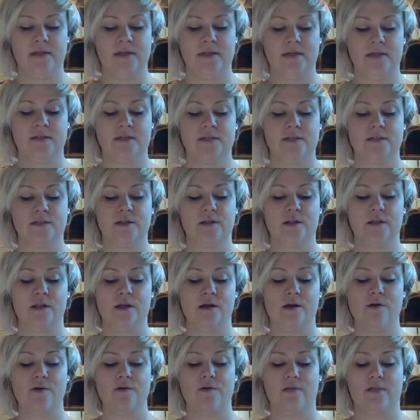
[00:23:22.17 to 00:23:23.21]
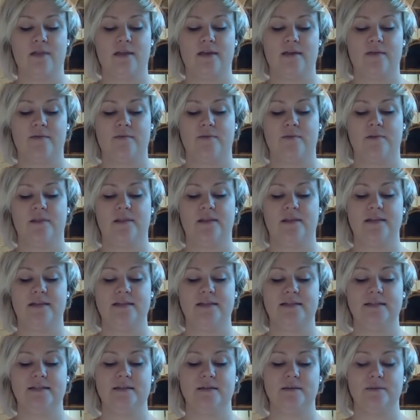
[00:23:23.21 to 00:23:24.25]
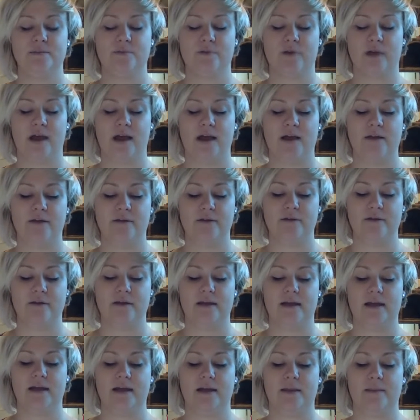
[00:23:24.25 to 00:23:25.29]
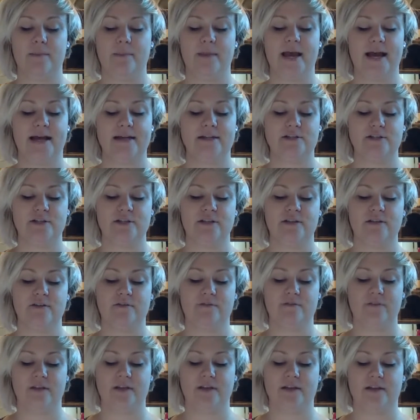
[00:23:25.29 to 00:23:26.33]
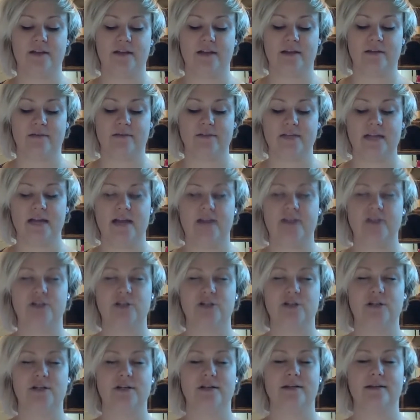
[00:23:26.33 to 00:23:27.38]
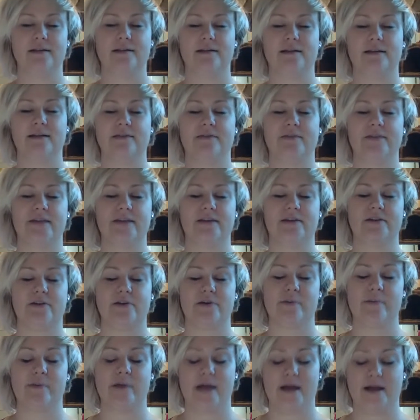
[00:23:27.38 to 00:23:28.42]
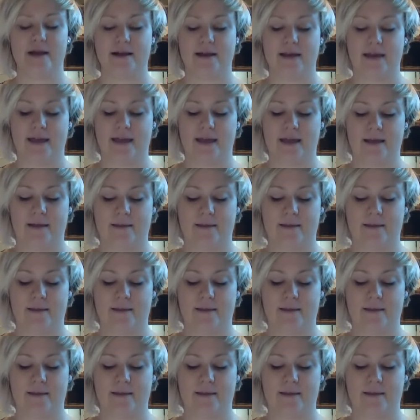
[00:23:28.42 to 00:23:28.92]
Slowly release the breath and imagine the feeling of tension leaving your body.